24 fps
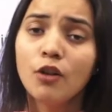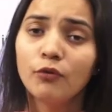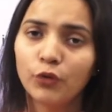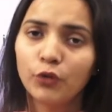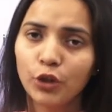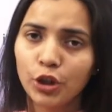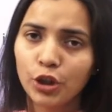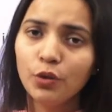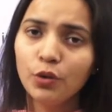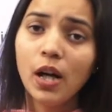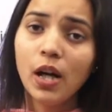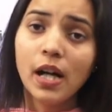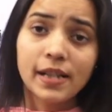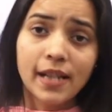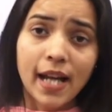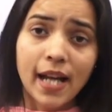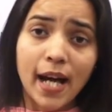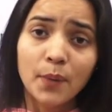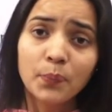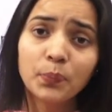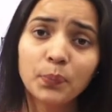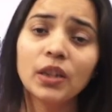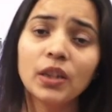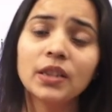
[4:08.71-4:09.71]
Would you
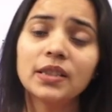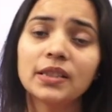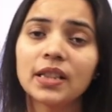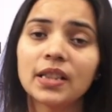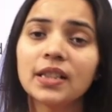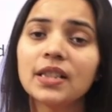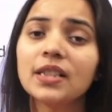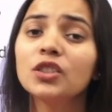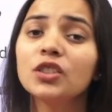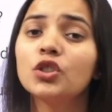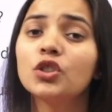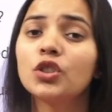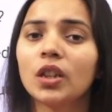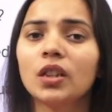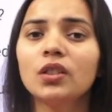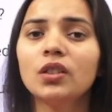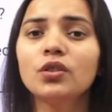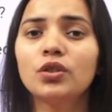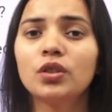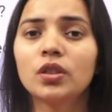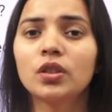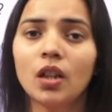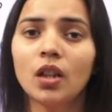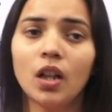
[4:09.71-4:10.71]
adapt a sudden
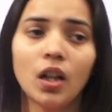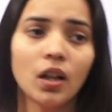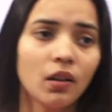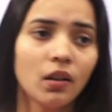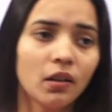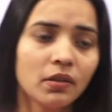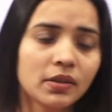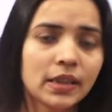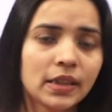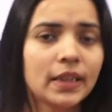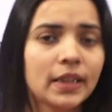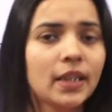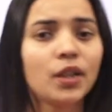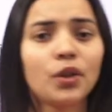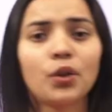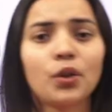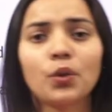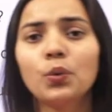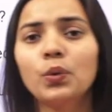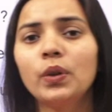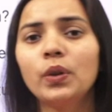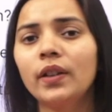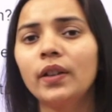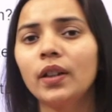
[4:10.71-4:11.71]
change or a sudden
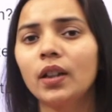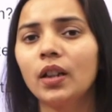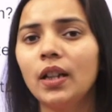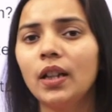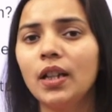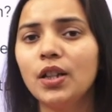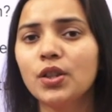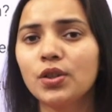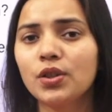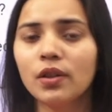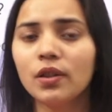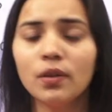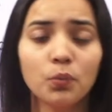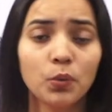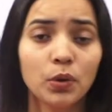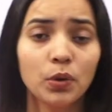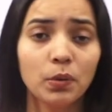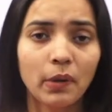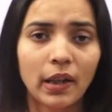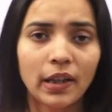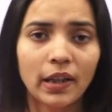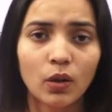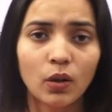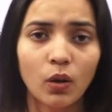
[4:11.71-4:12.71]
rule and regulation? We
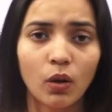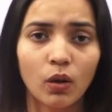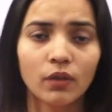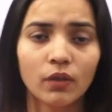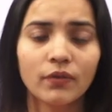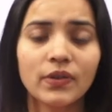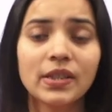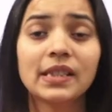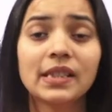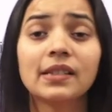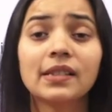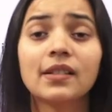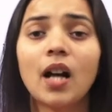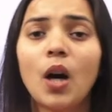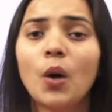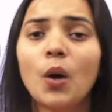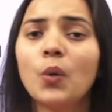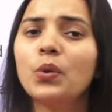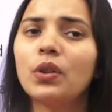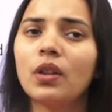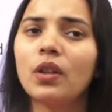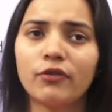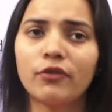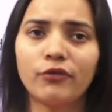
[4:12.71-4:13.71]
might always
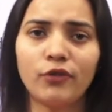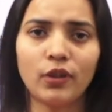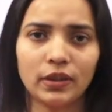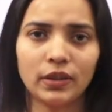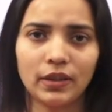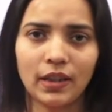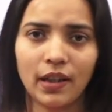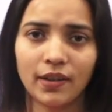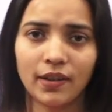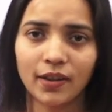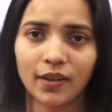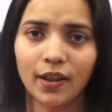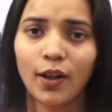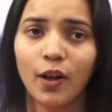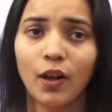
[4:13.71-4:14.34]
counter for that.